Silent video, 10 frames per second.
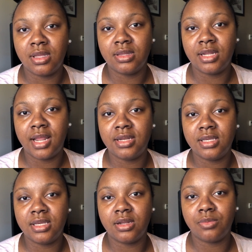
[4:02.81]
that I
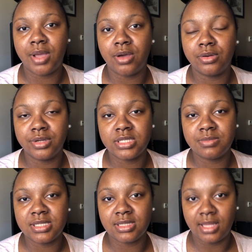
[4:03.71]
did around
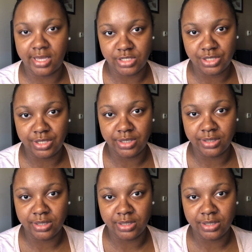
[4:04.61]
Christmas last year.